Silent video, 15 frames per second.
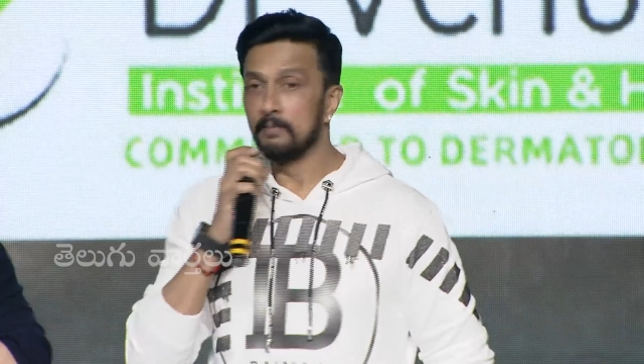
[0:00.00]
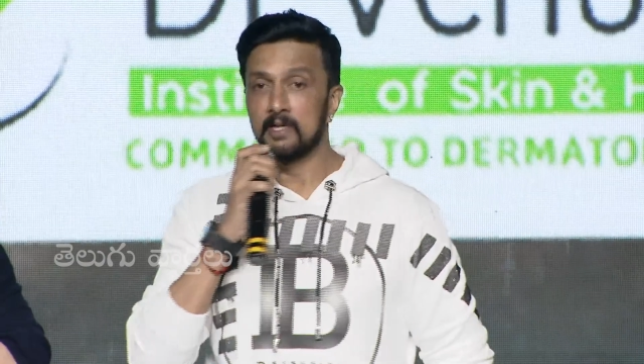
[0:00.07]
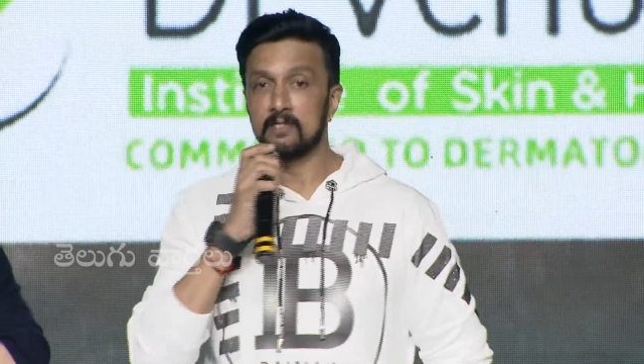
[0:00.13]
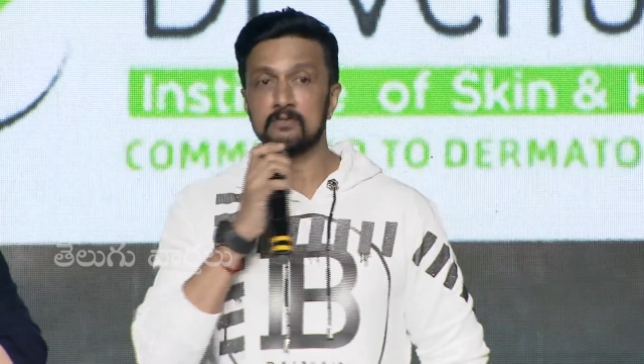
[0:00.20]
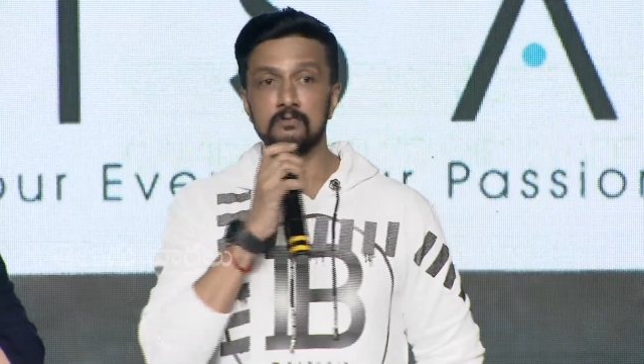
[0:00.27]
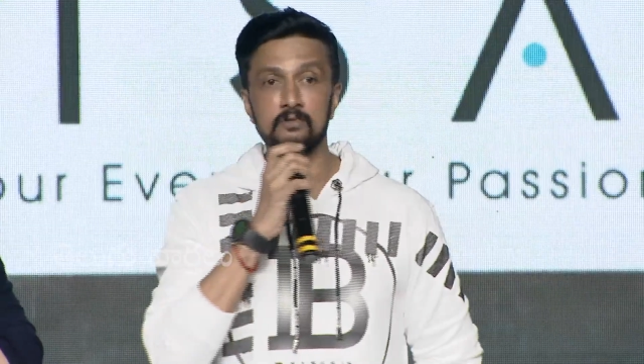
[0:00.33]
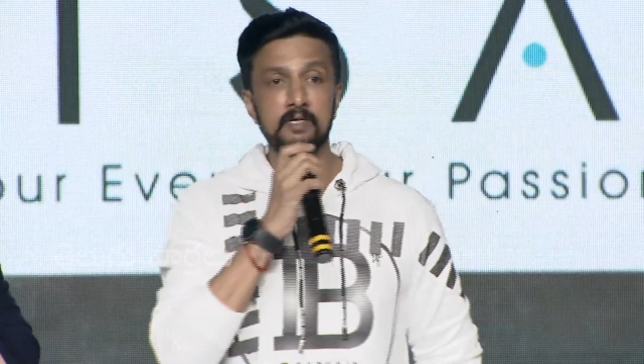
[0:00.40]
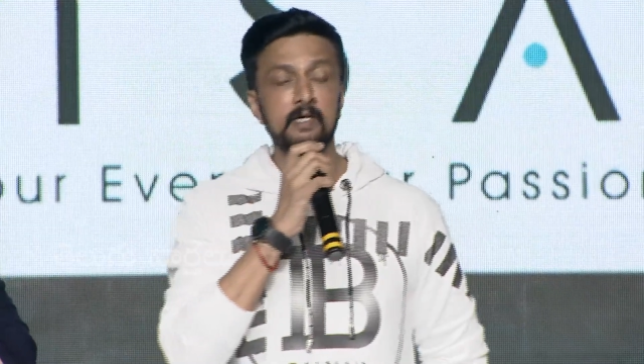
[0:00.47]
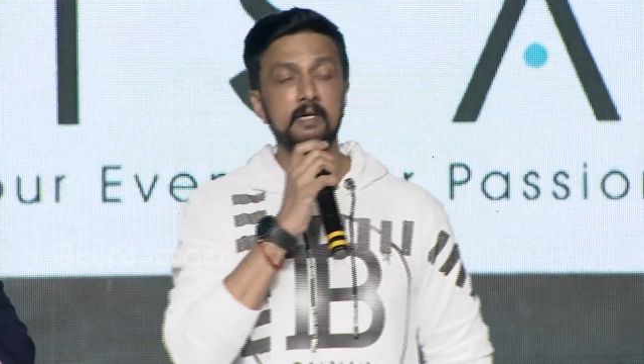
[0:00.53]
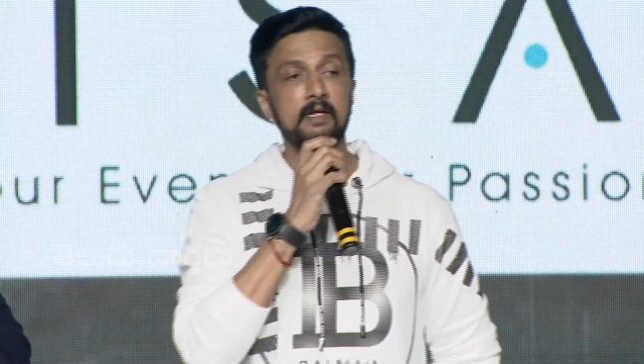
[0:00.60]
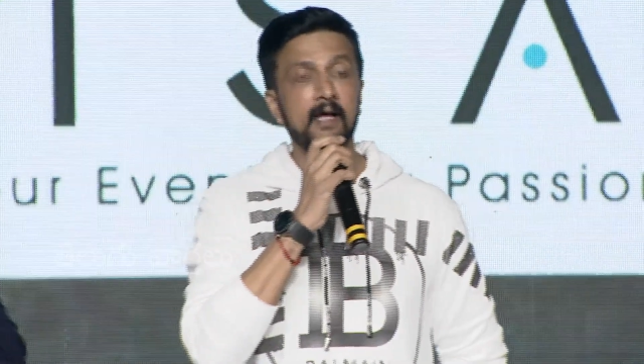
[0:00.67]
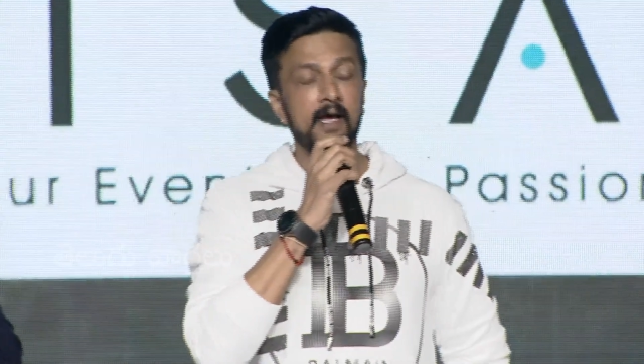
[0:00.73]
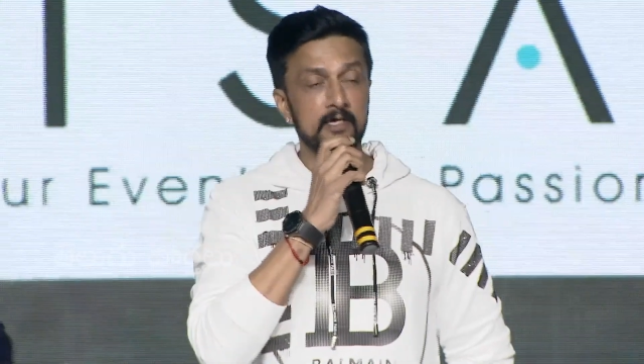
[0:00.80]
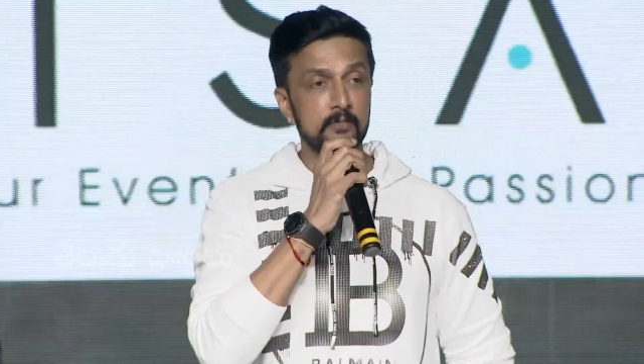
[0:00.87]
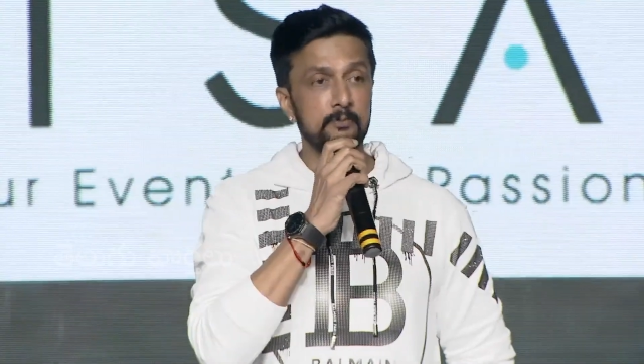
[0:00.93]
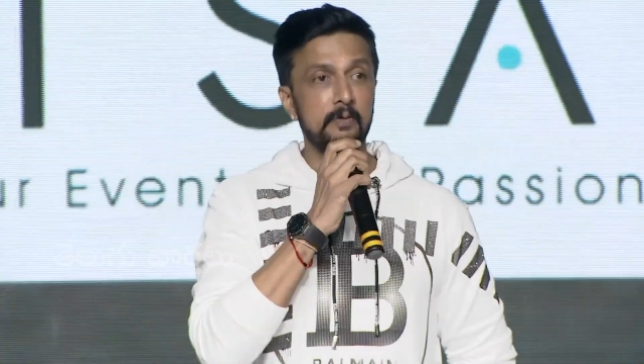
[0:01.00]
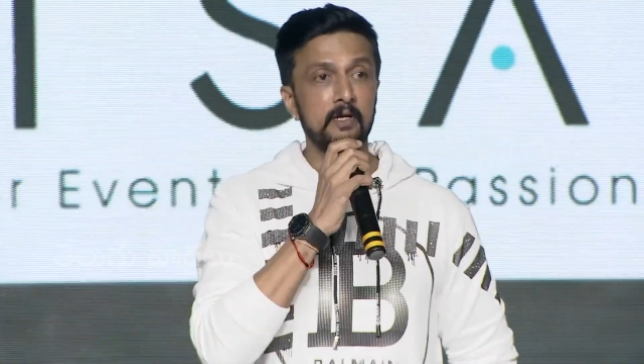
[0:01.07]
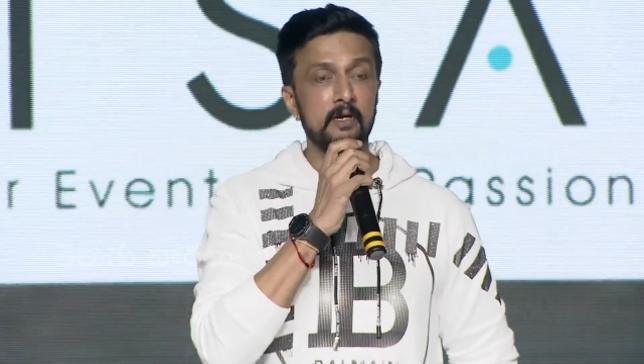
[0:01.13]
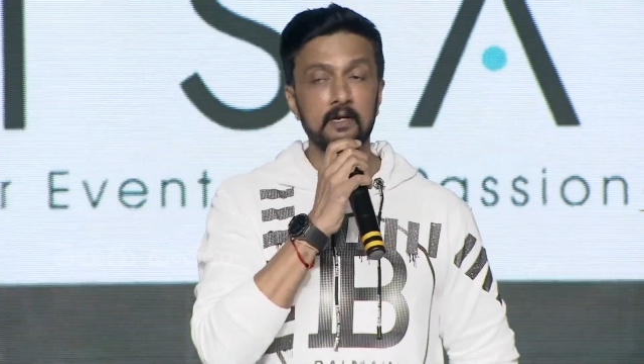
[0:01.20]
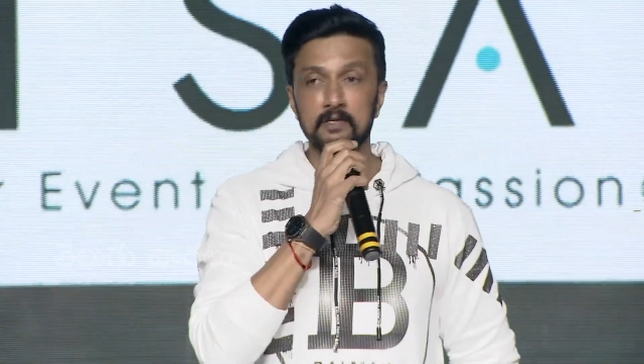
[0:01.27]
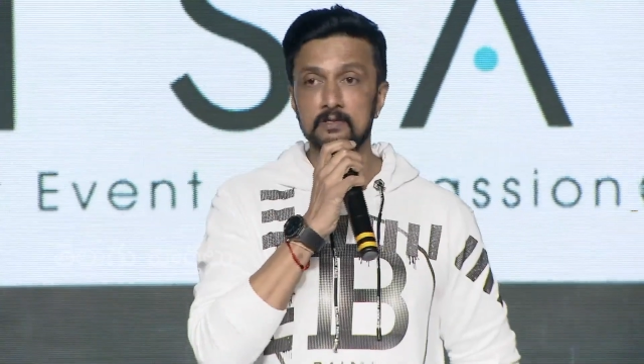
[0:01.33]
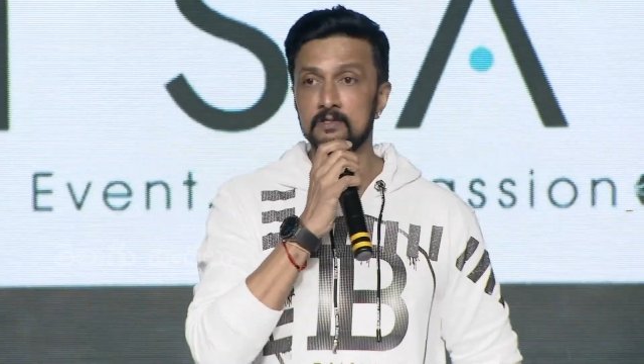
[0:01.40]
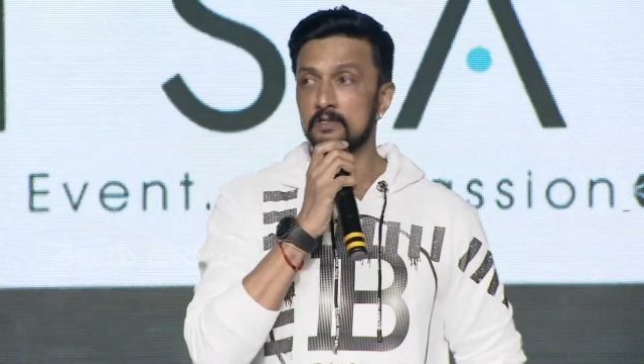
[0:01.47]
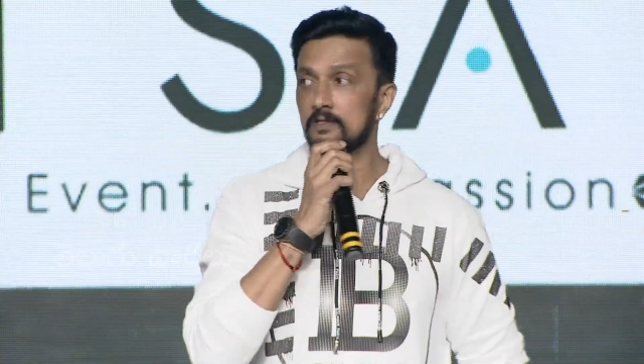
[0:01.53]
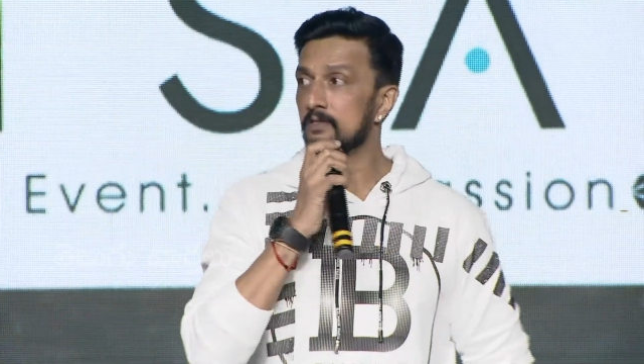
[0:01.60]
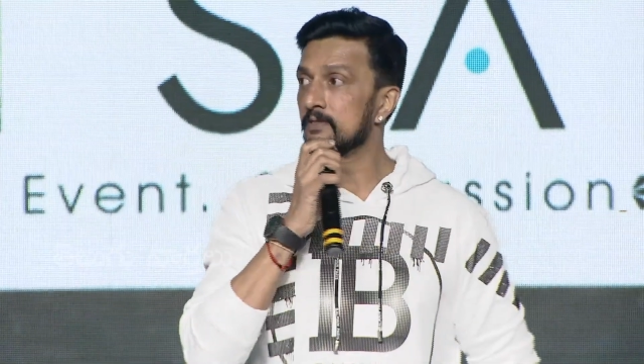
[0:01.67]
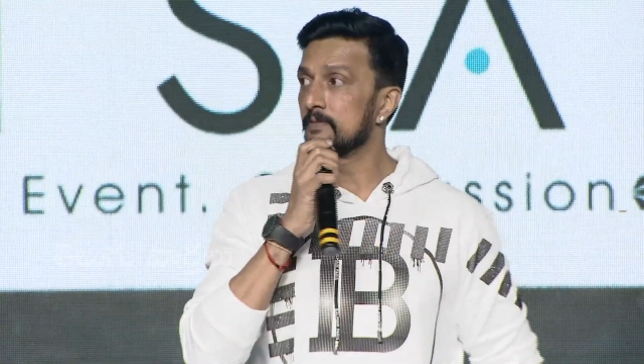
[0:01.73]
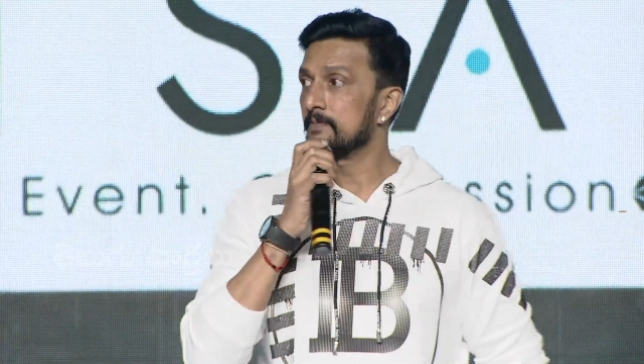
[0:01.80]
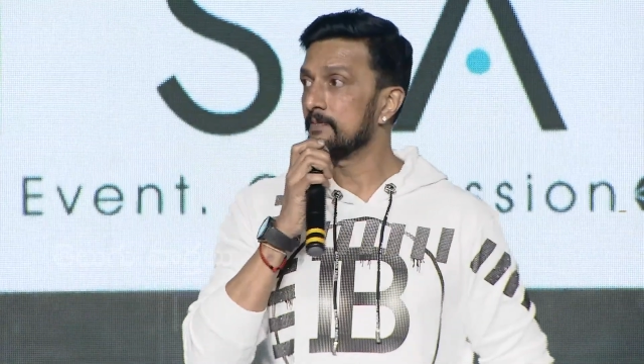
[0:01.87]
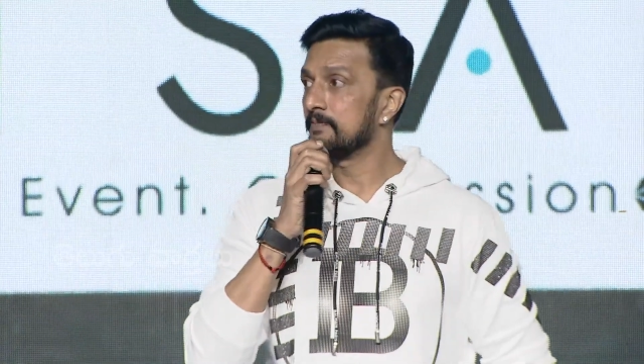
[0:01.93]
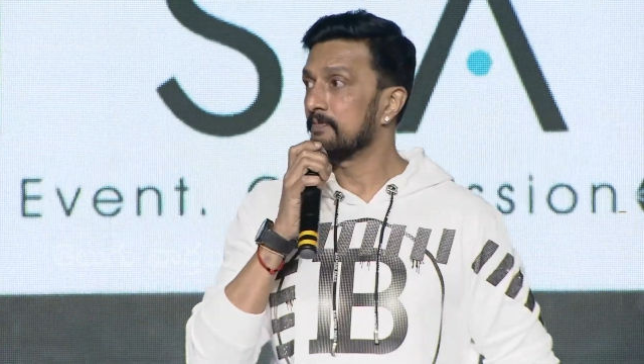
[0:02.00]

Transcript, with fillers: best 3D experiences